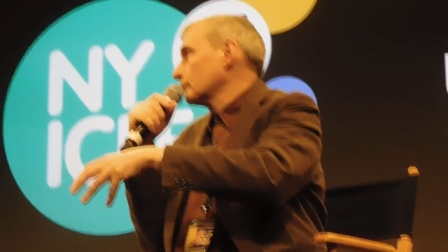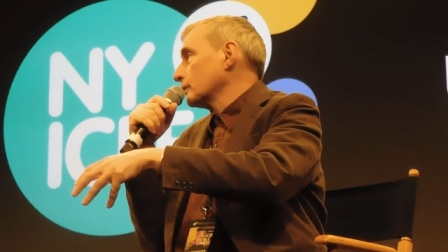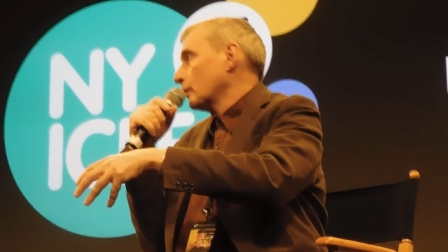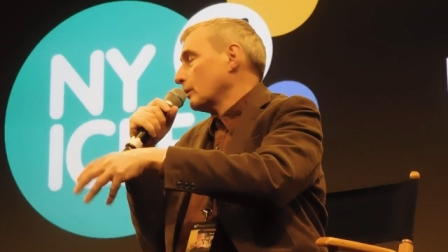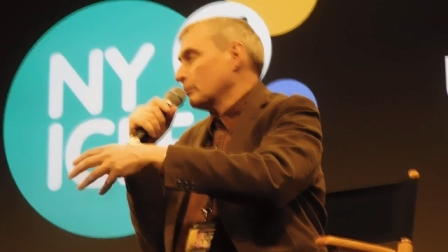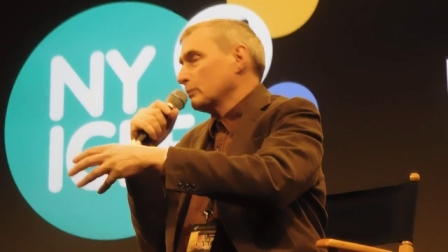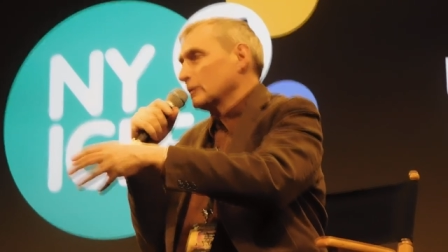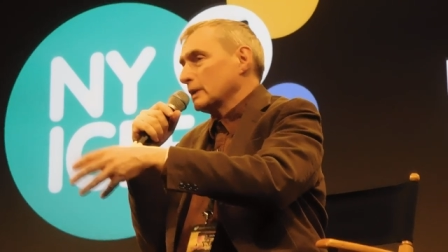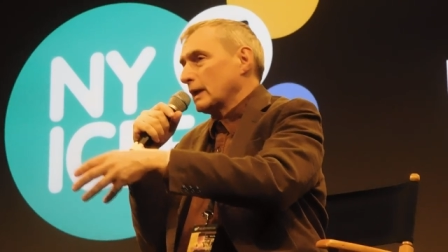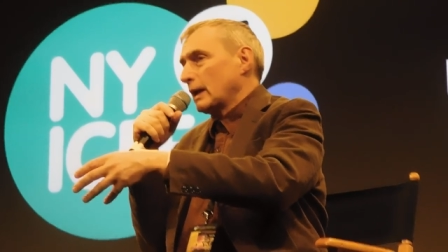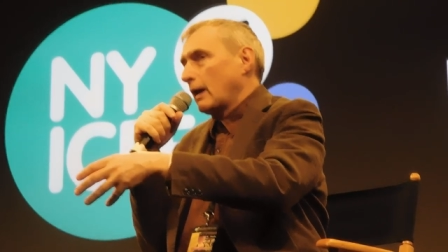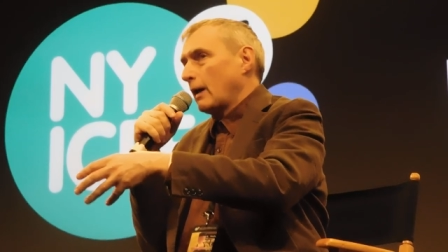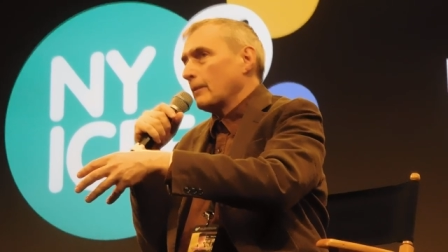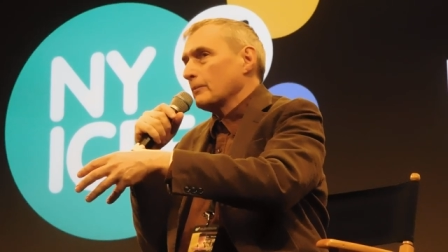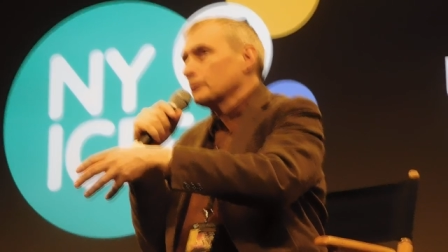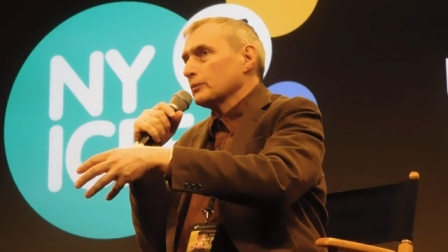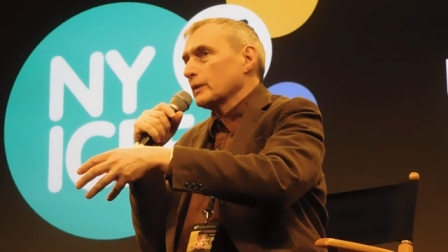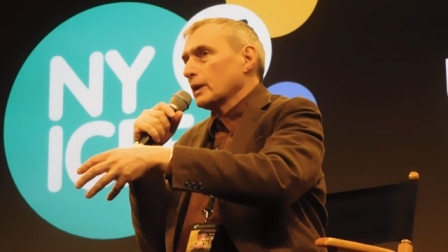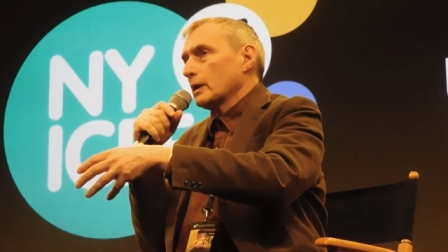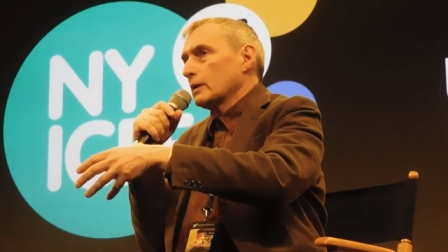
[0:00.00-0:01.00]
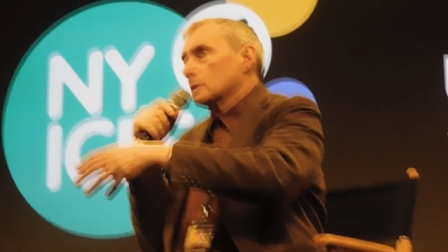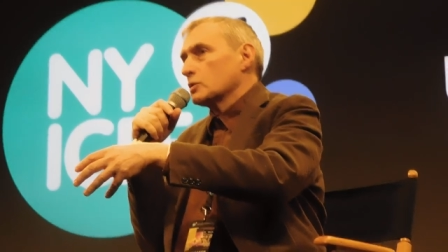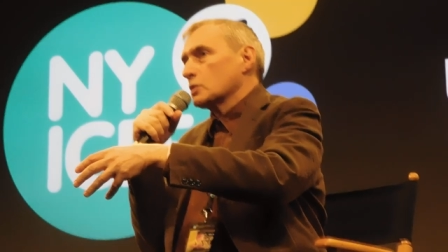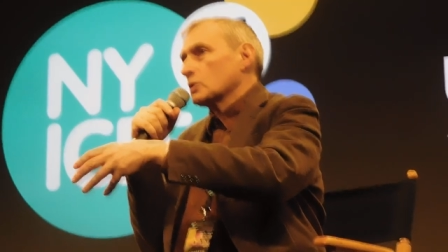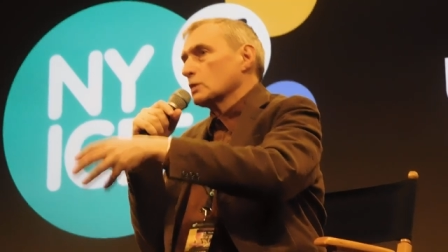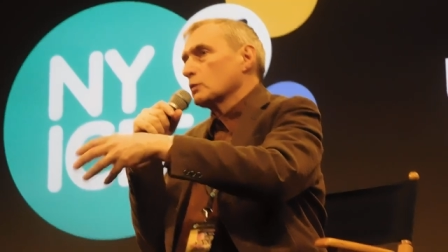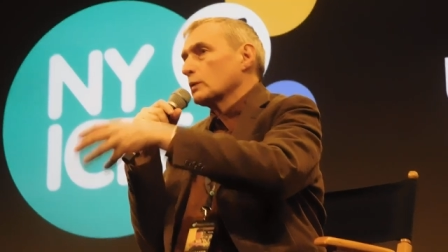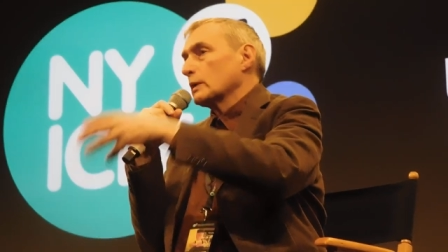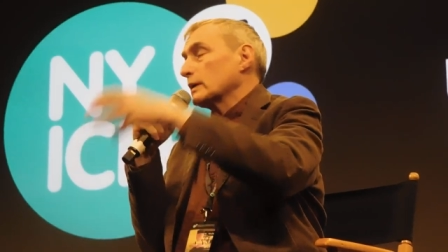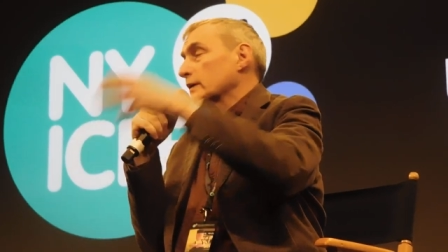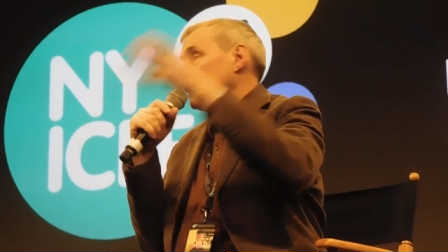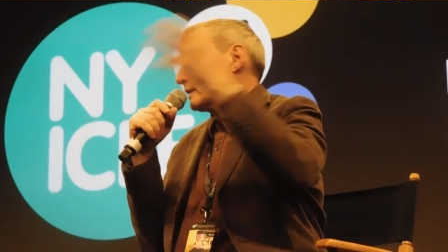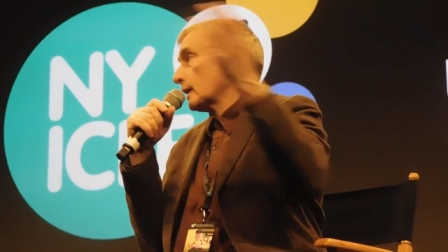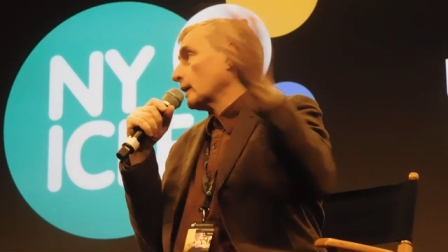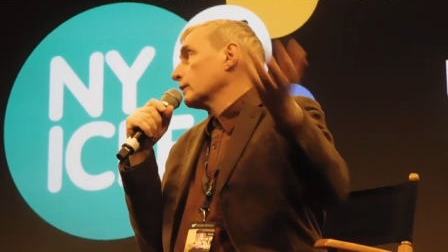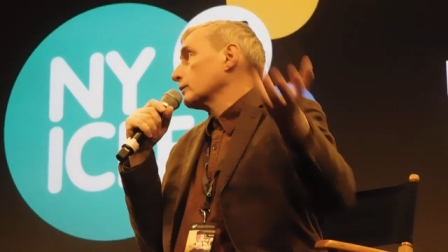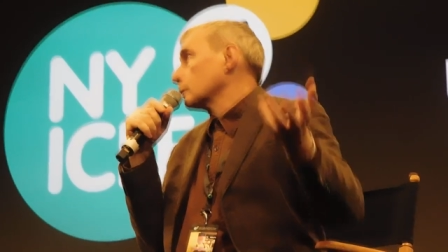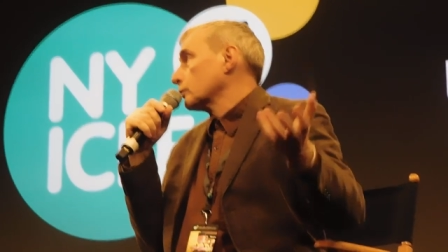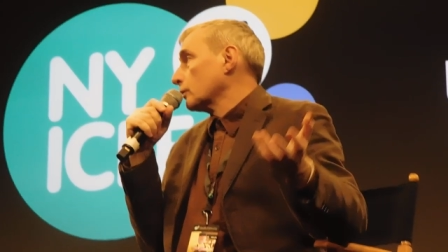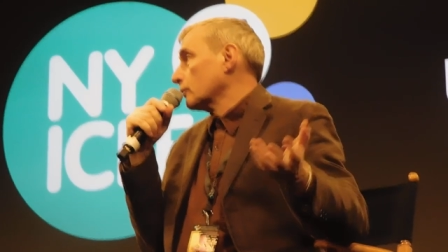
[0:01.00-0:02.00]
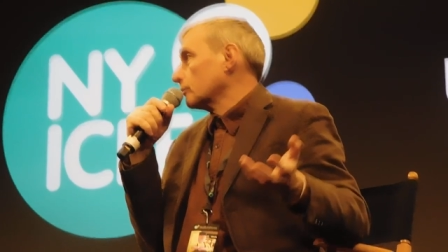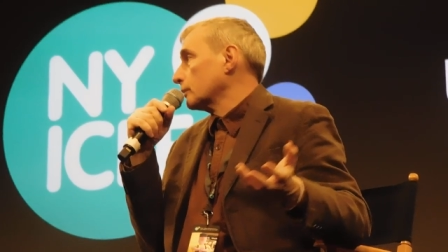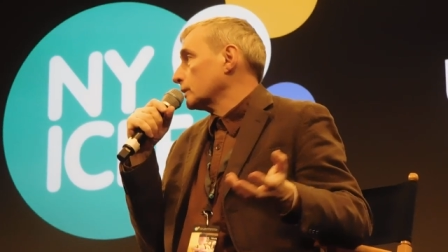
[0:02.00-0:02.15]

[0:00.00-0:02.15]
uh, Mila, she will save